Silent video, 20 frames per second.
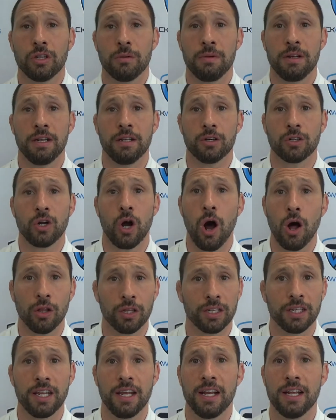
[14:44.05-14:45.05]
I mean, they're
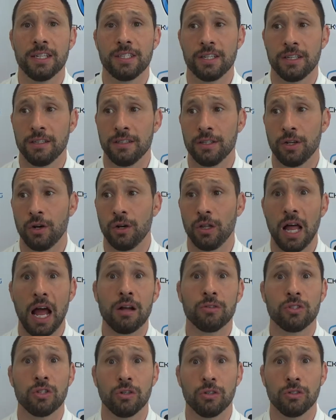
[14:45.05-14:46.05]
calling kids, and they're
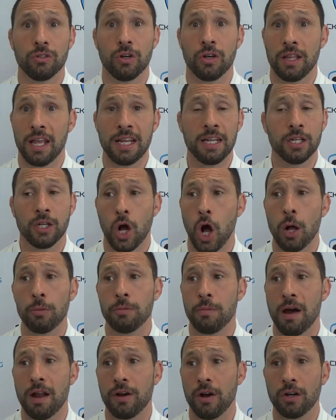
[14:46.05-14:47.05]
allowed to. They can call them
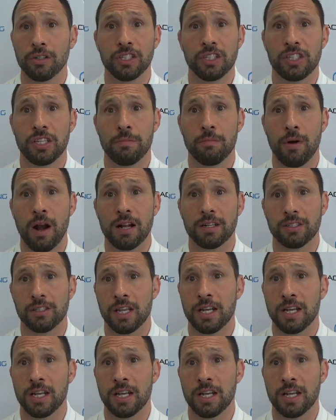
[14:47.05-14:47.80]
about an RTC practice.